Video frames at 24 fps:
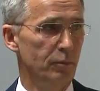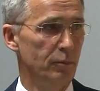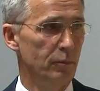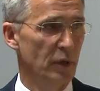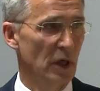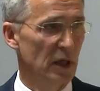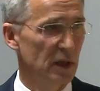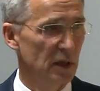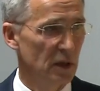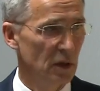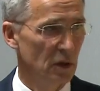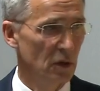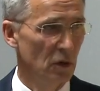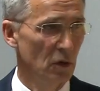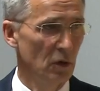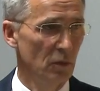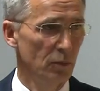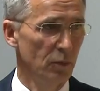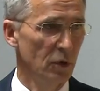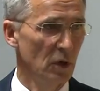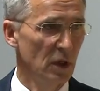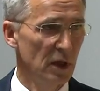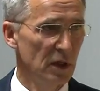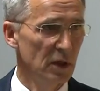practical
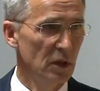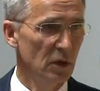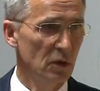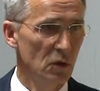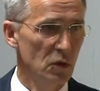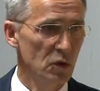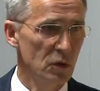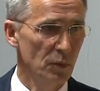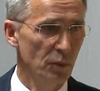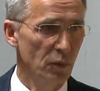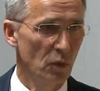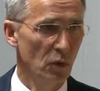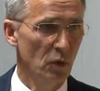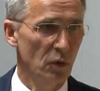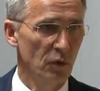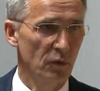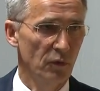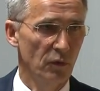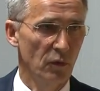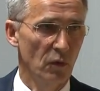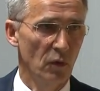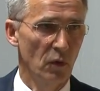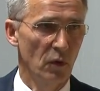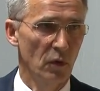political support
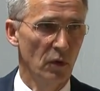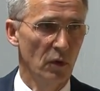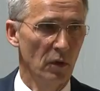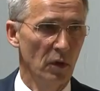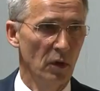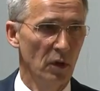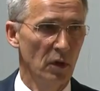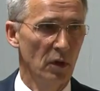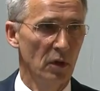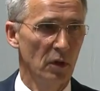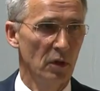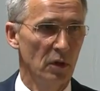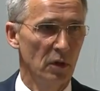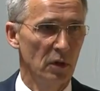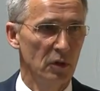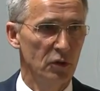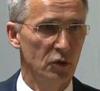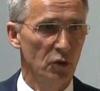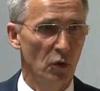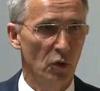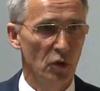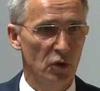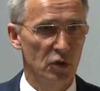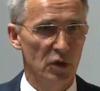for
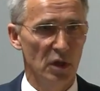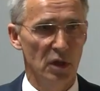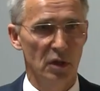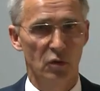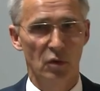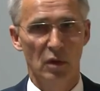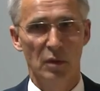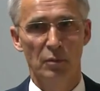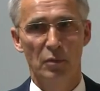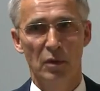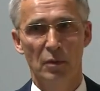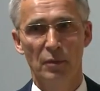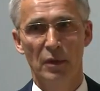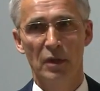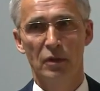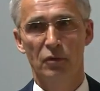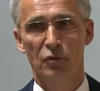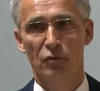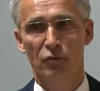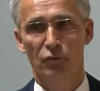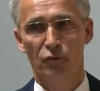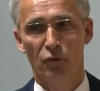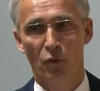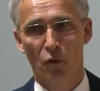Georgia to implement
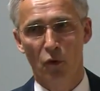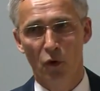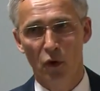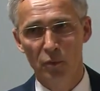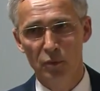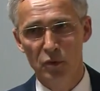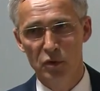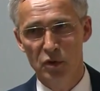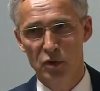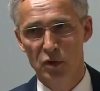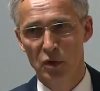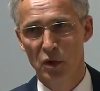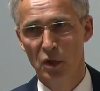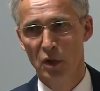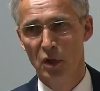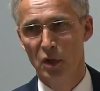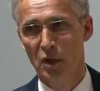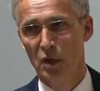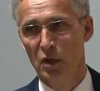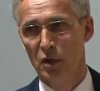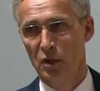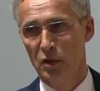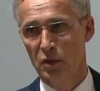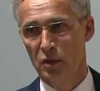reforms,
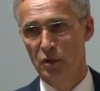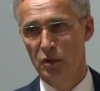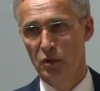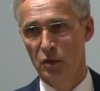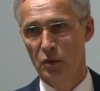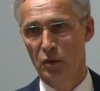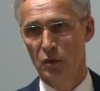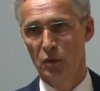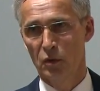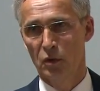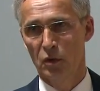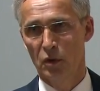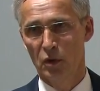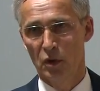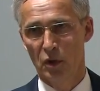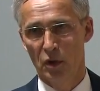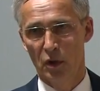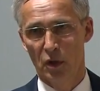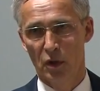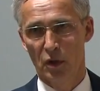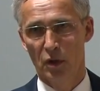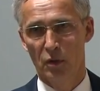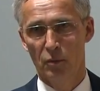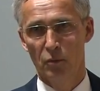to
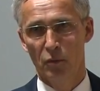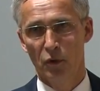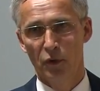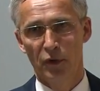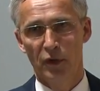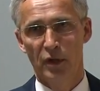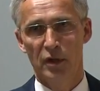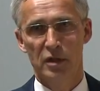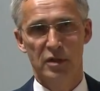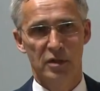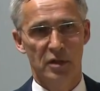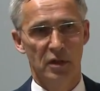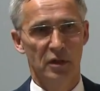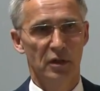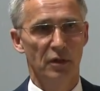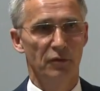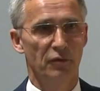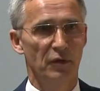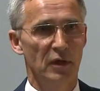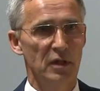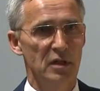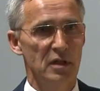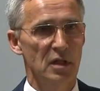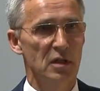modernize their
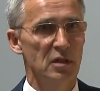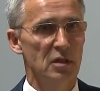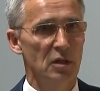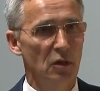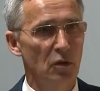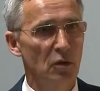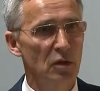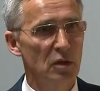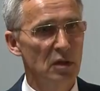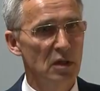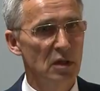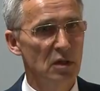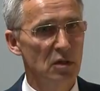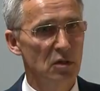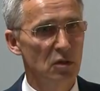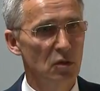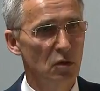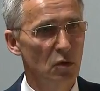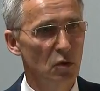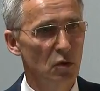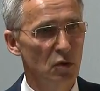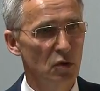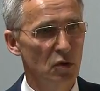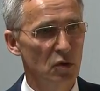defense and security
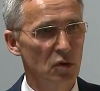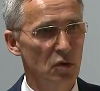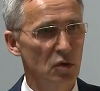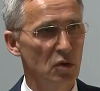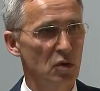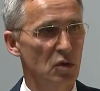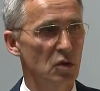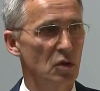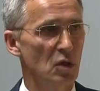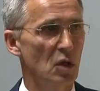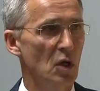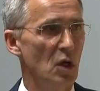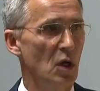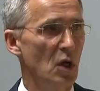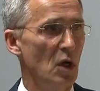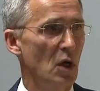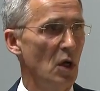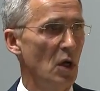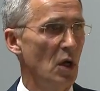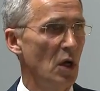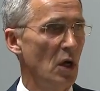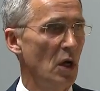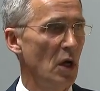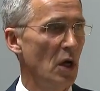institutions,
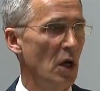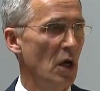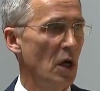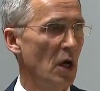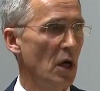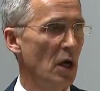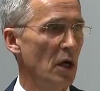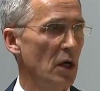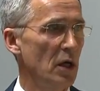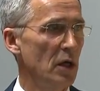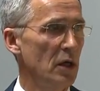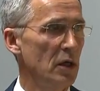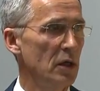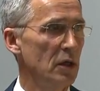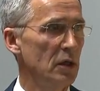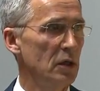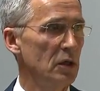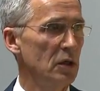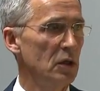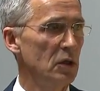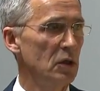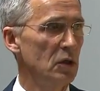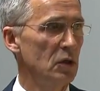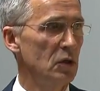
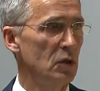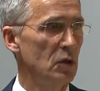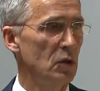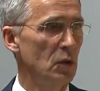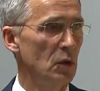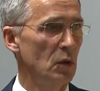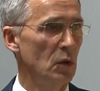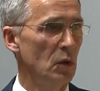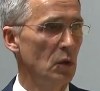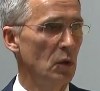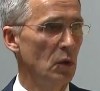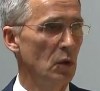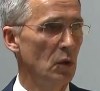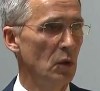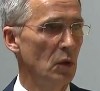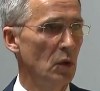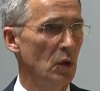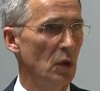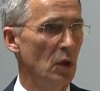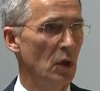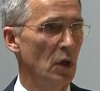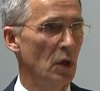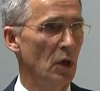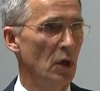
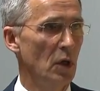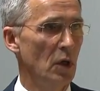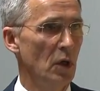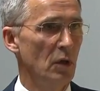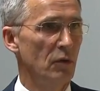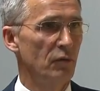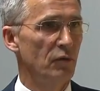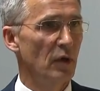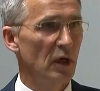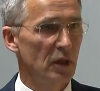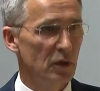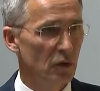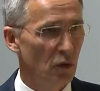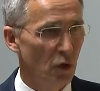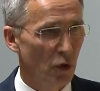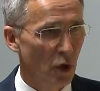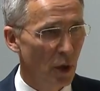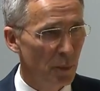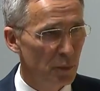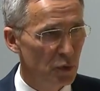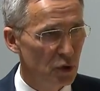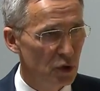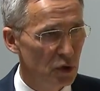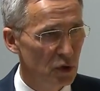to fight
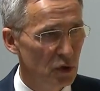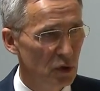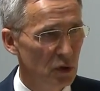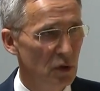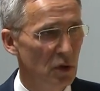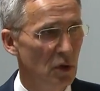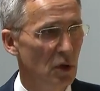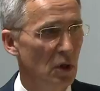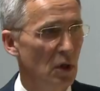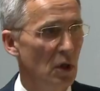corruption,